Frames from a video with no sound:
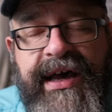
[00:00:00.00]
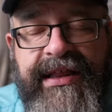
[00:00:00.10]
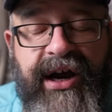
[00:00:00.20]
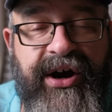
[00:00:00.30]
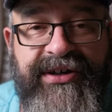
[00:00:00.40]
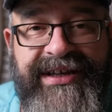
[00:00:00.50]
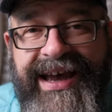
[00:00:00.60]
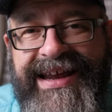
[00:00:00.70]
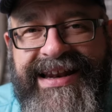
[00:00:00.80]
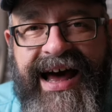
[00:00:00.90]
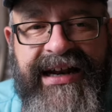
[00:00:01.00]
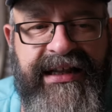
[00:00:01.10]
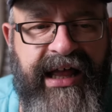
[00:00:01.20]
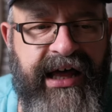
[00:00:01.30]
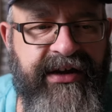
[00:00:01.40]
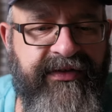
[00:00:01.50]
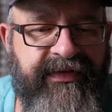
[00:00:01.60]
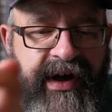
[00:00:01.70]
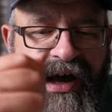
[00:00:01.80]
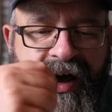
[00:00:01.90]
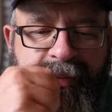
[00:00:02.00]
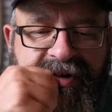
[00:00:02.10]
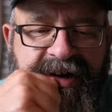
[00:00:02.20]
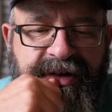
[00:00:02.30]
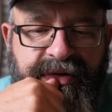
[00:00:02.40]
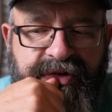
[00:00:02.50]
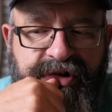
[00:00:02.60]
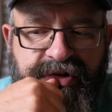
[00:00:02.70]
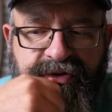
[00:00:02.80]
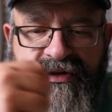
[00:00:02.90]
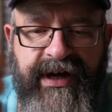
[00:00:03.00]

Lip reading: there's not a lot of particular news.